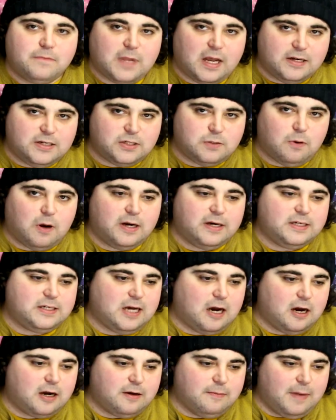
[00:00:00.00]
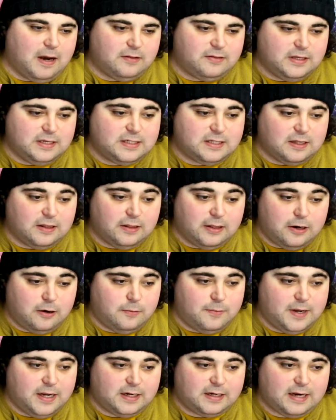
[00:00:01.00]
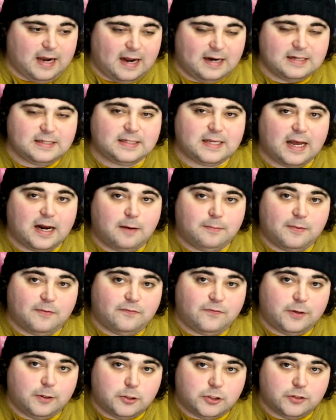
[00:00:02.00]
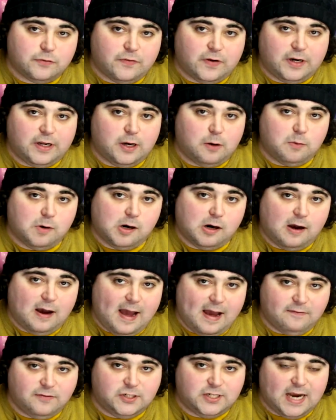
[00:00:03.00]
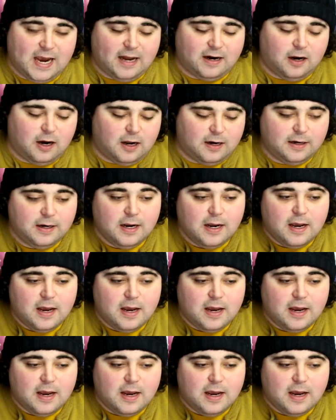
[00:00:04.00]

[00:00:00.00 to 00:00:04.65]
I just want to talk about this a little bit, kind of set up a future video where I'll have Chad on,